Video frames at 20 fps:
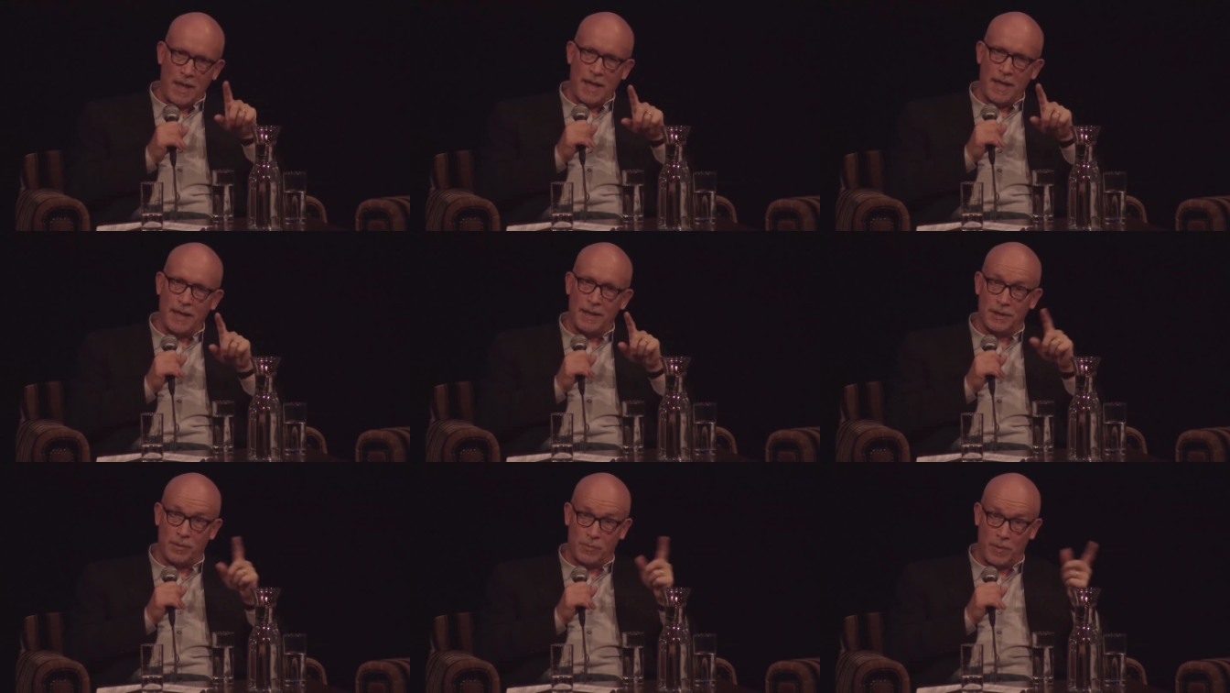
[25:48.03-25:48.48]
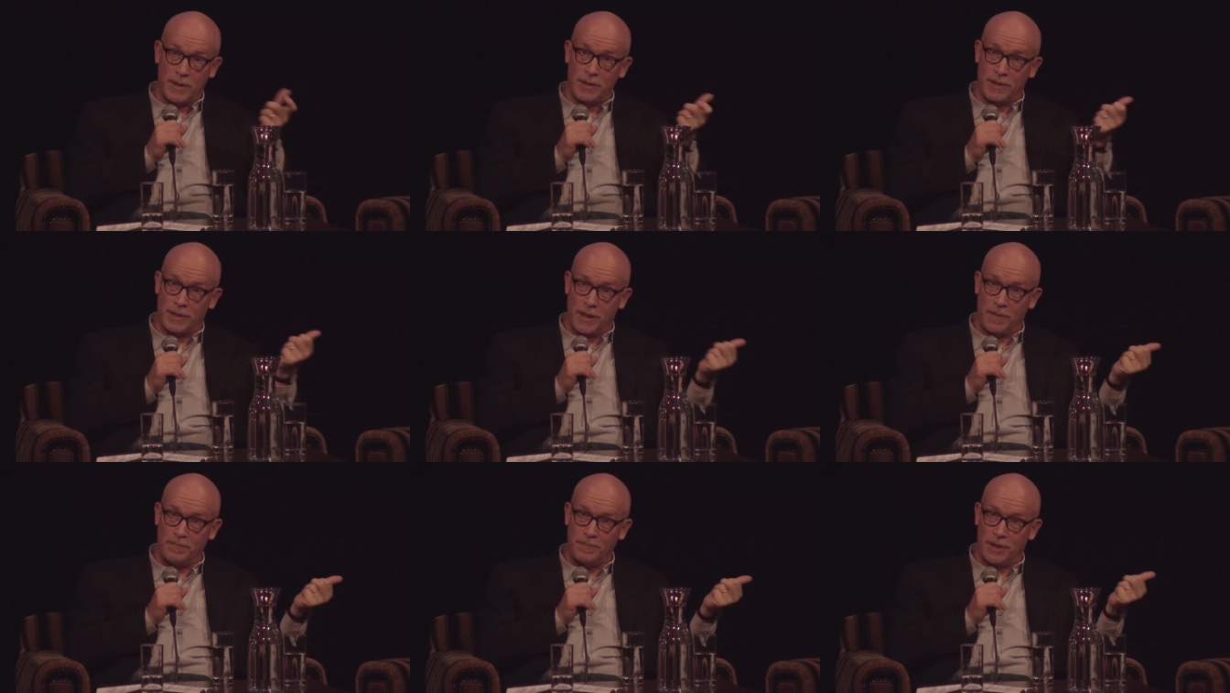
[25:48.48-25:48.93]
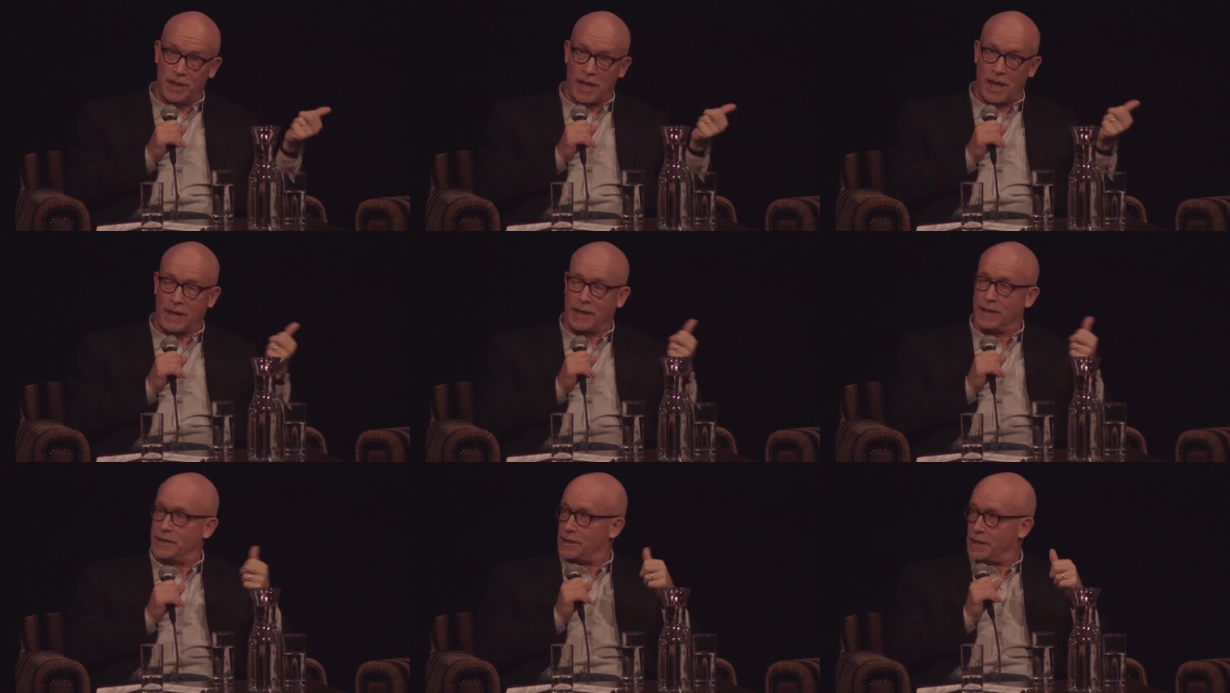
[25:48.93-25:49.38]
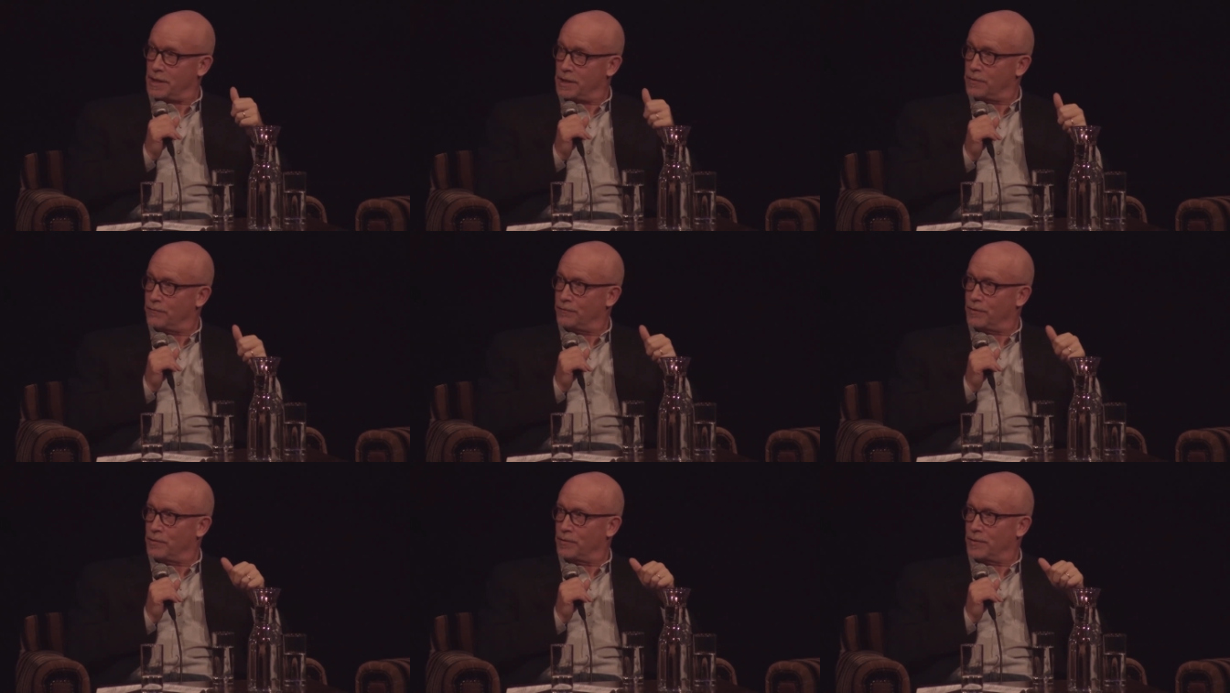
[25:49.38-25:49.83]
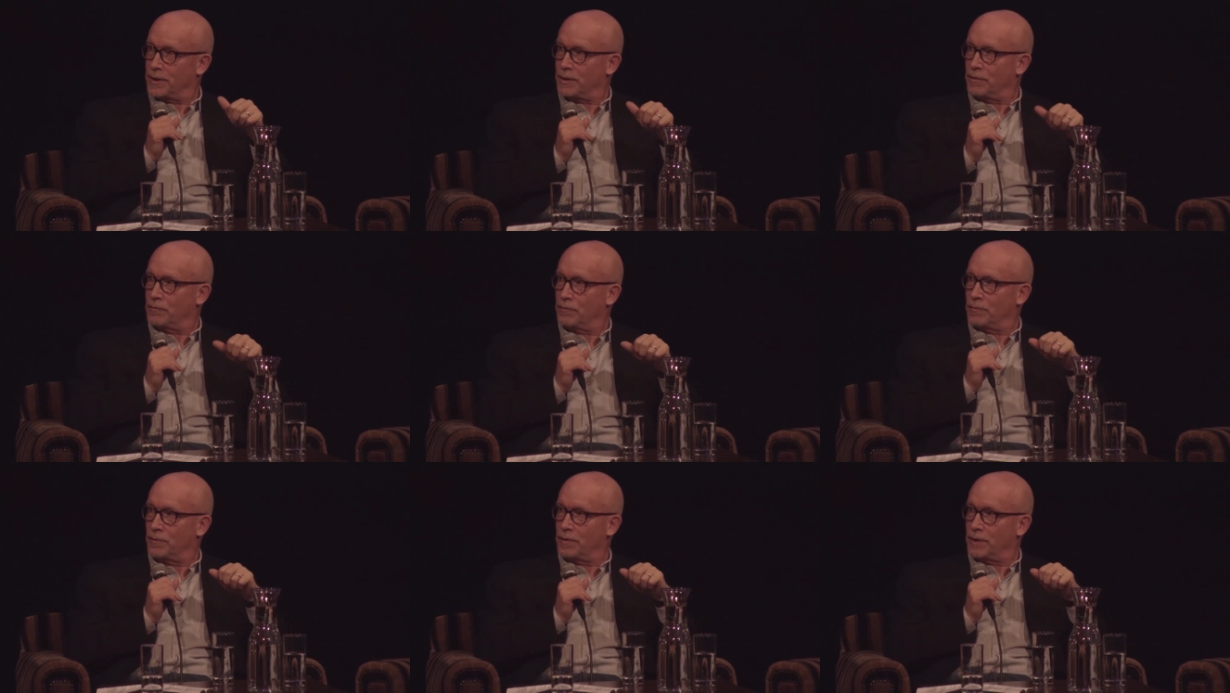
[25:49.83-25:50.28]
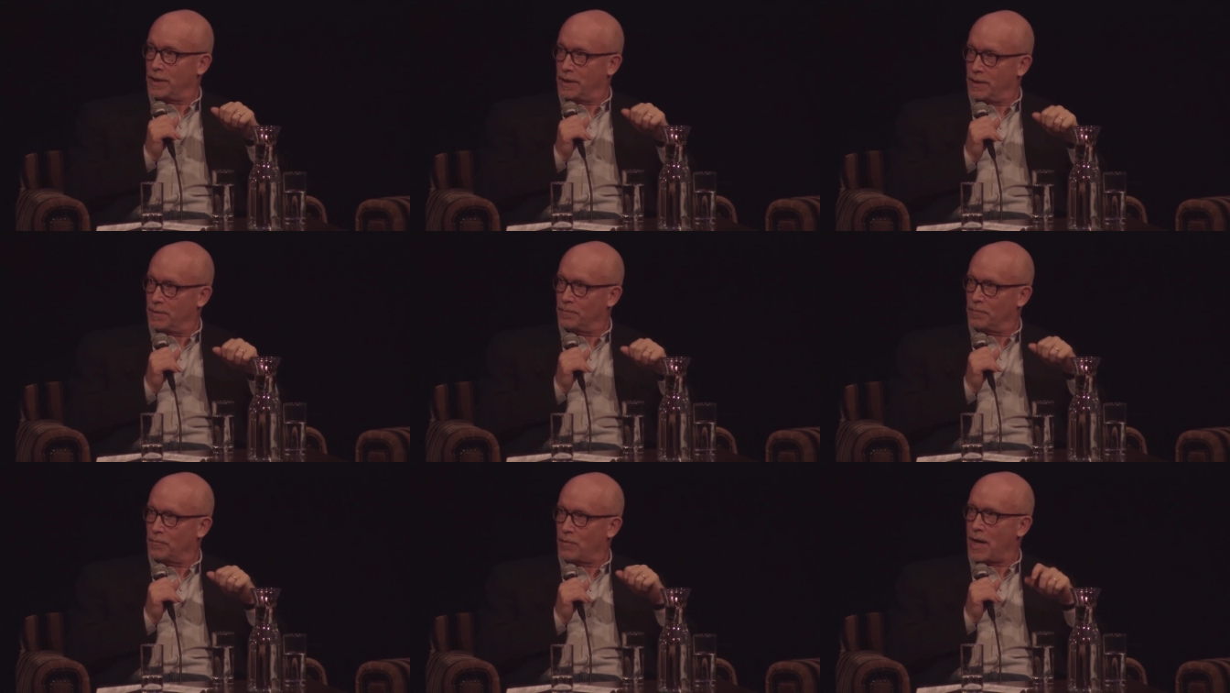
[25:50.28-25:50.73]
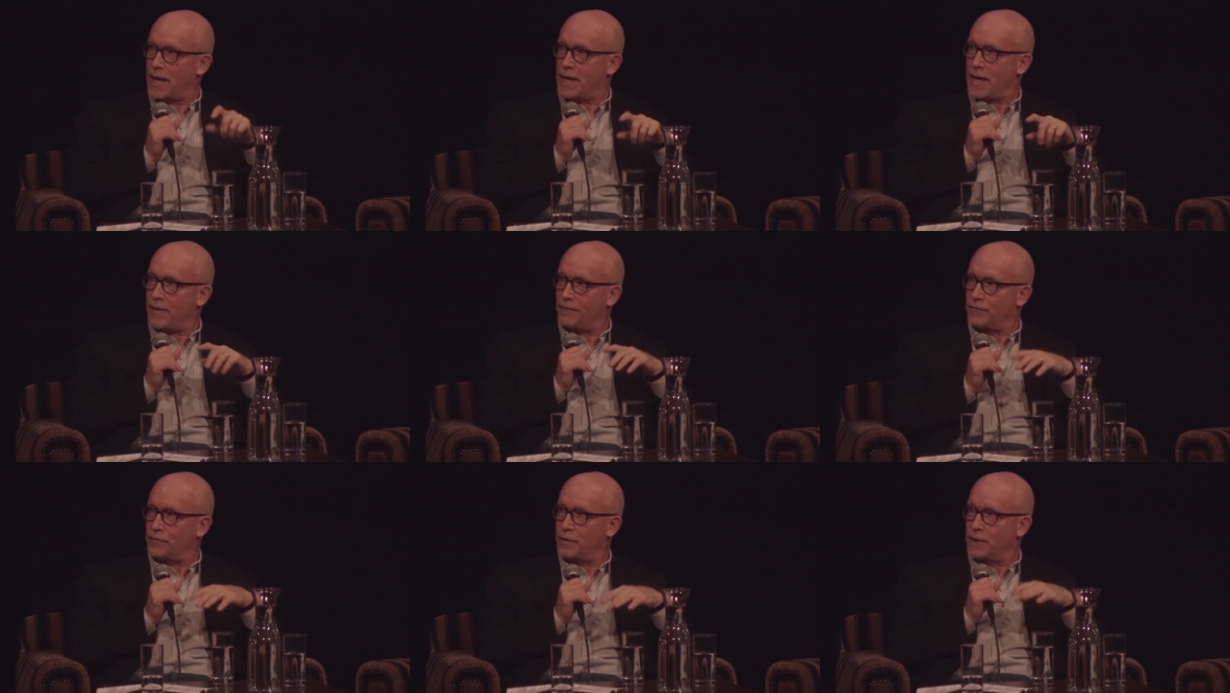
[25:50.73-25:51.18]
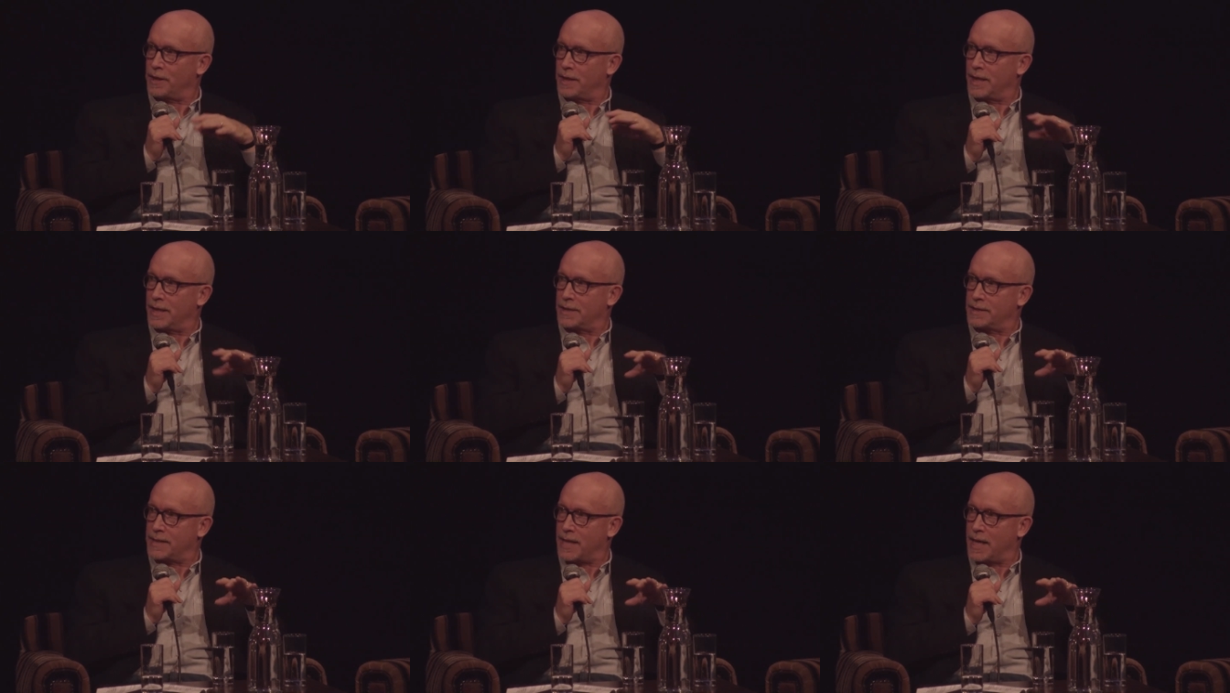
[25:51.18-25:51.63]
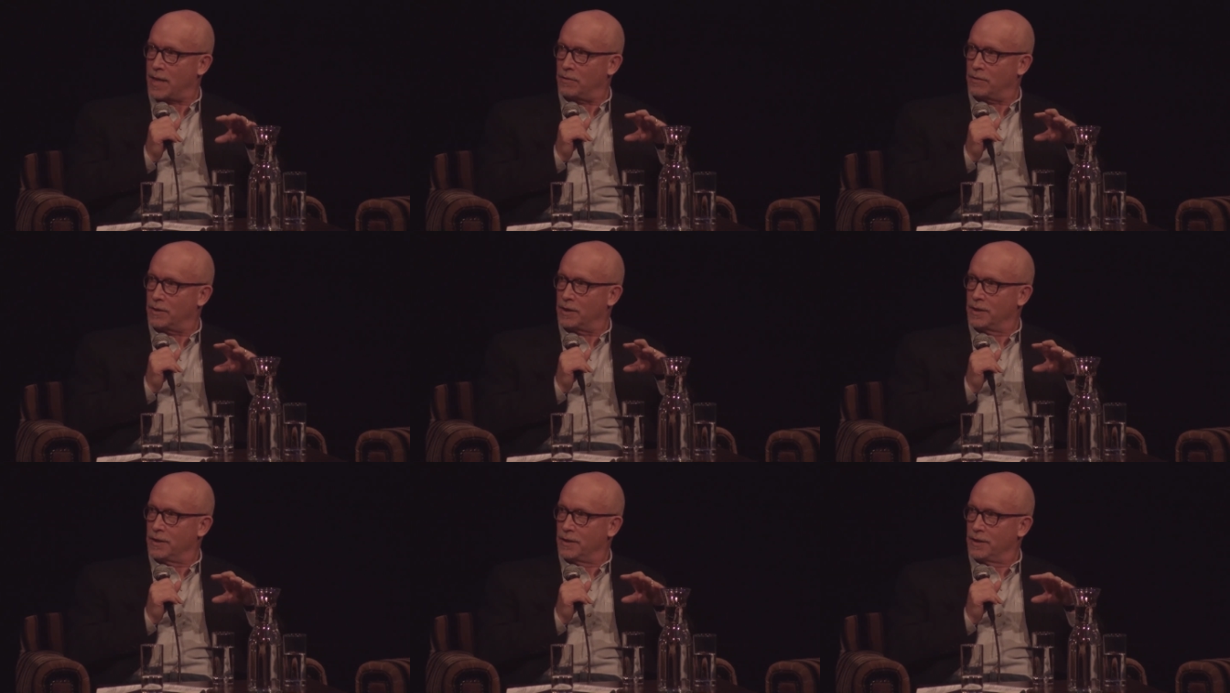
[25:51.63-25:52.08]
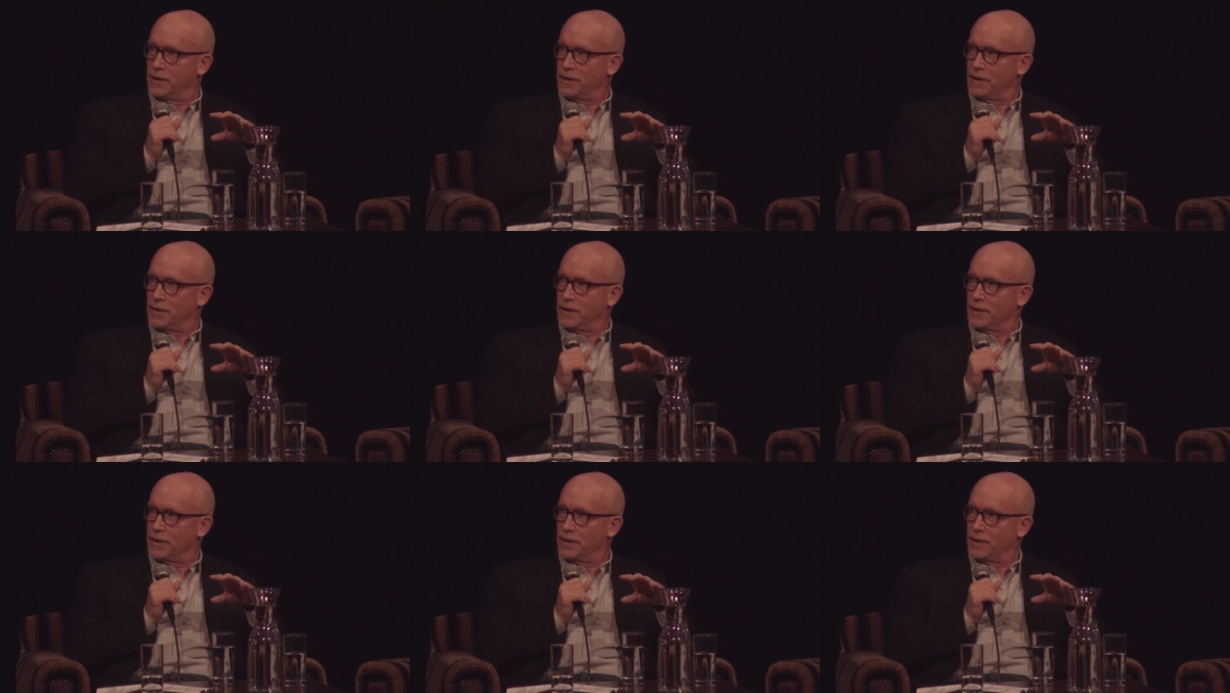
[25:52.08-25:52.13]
and it's when Sobchak is interviewing him right after he gets out